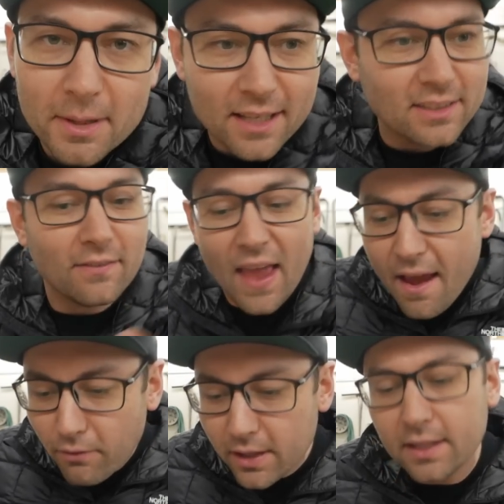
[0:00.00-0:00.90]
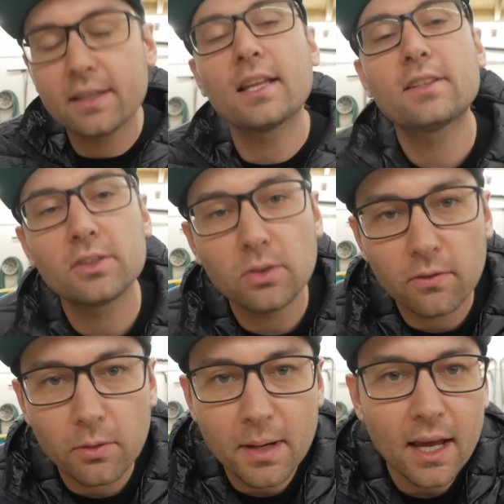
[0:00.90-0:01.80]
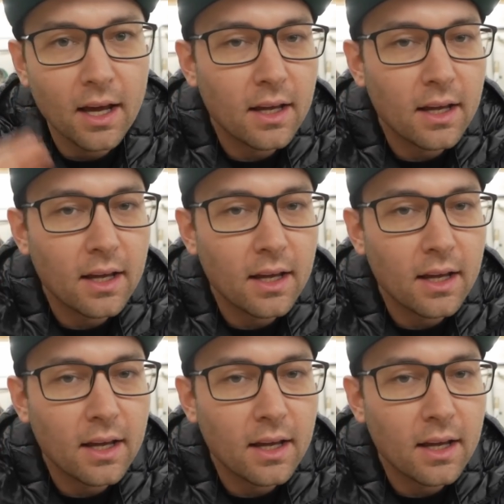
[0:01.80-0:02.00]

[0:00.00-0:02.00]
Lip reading: because of everything that they're doing for me.